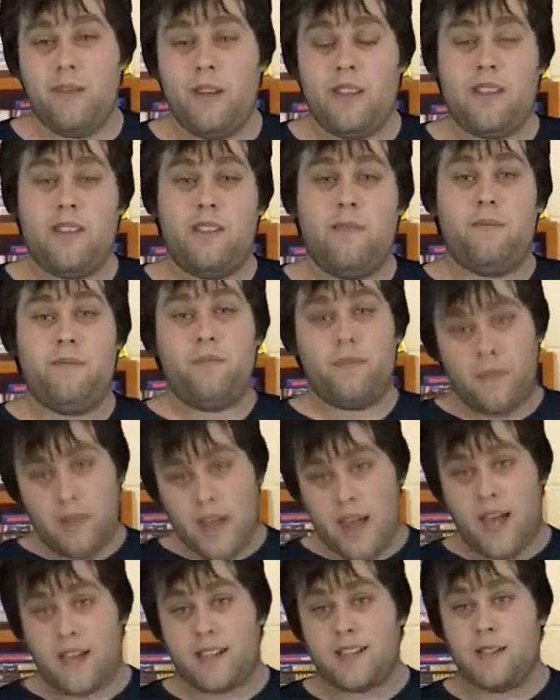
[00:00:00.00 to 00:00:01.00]
with
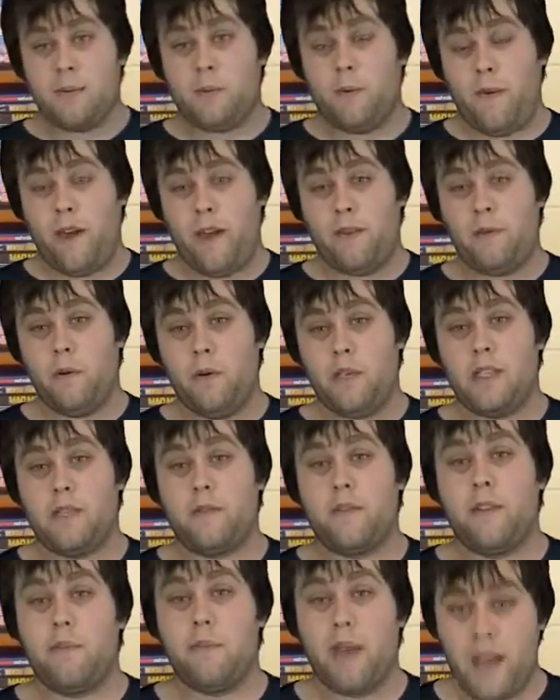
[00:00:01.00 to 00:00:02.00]
actors providing voices
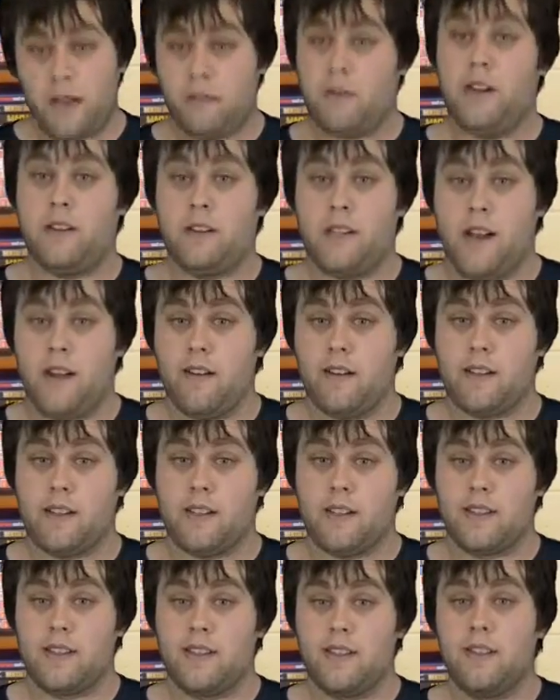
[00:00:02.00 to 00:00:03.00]
for the background
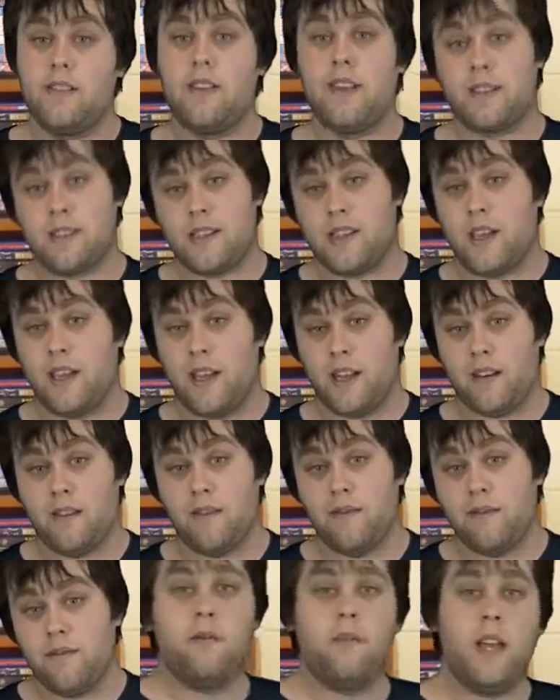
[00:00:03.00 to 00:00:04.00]
characters. Just saying.
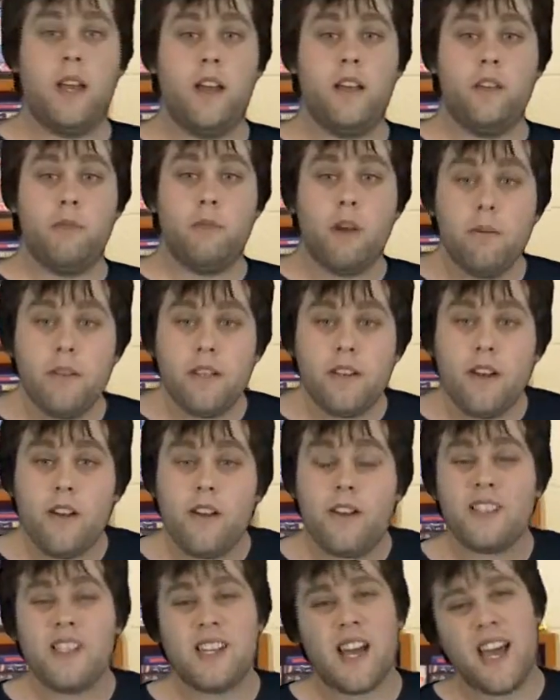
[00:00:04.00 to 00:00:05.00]
Now, you probably
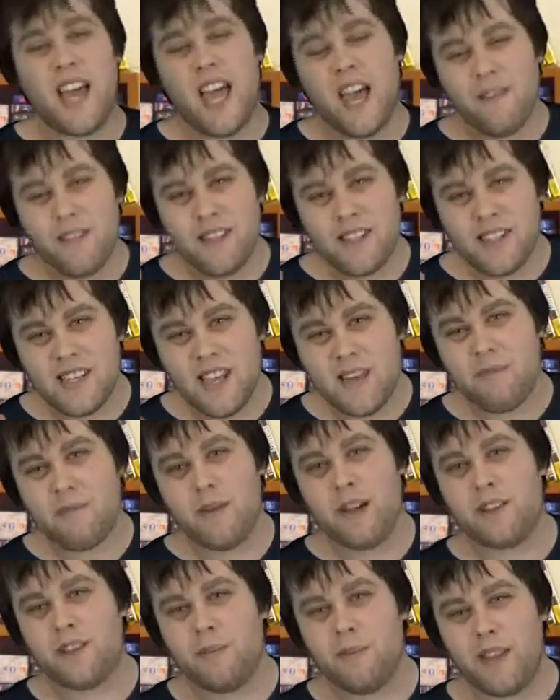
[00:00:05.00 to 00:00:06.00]
noticed I haven't said
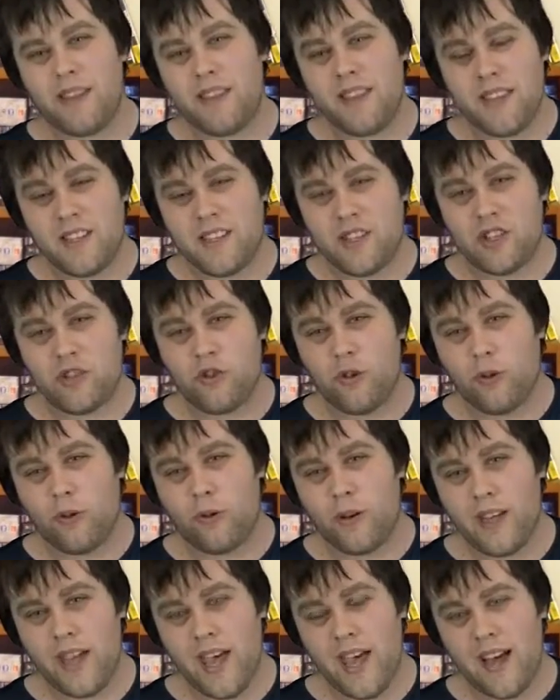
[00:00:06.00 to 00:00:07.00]
much about the
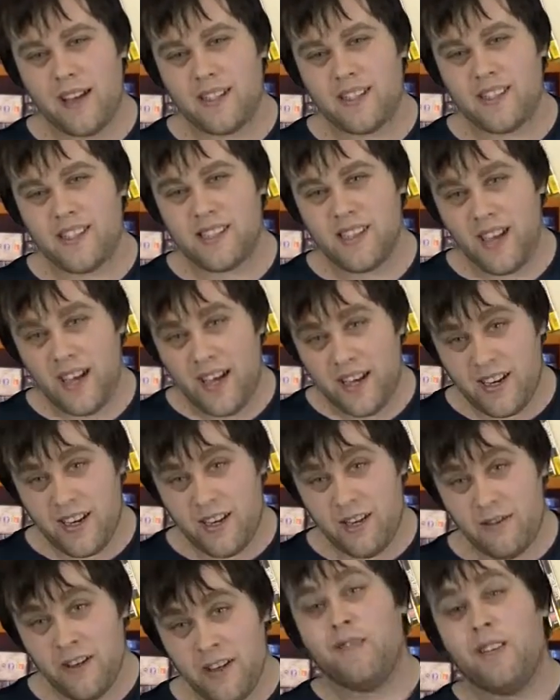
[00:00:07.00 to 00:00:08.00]
story outside
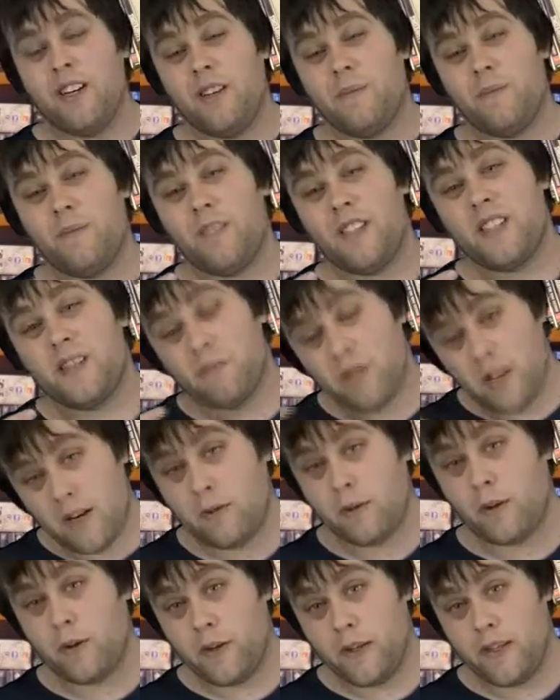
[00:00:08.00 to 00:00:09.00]
of, well, some
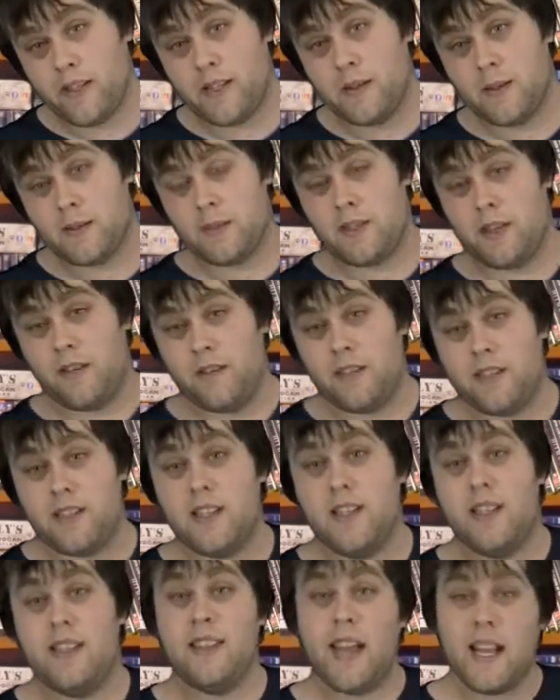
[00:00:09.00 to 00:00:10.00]
general criticisms of it.
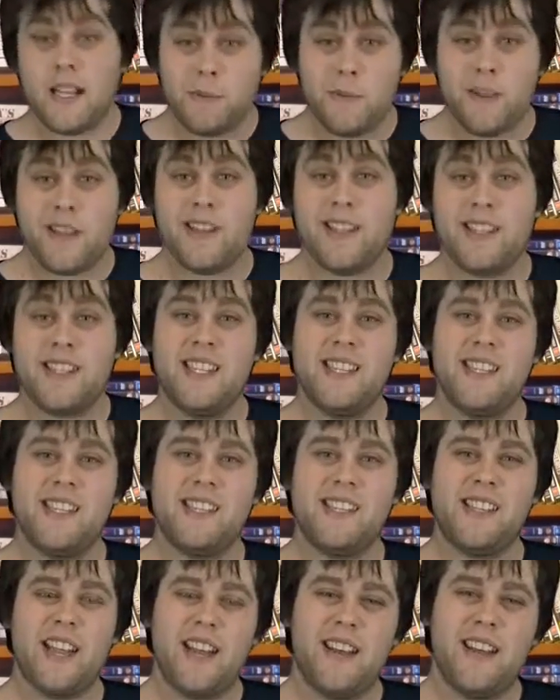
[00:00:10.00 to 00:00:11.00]
See, that's because this is
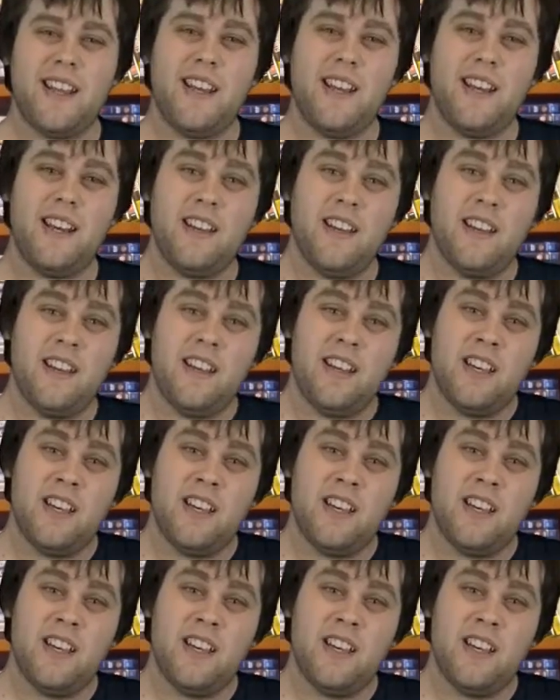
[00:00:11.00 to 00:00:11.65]
set in,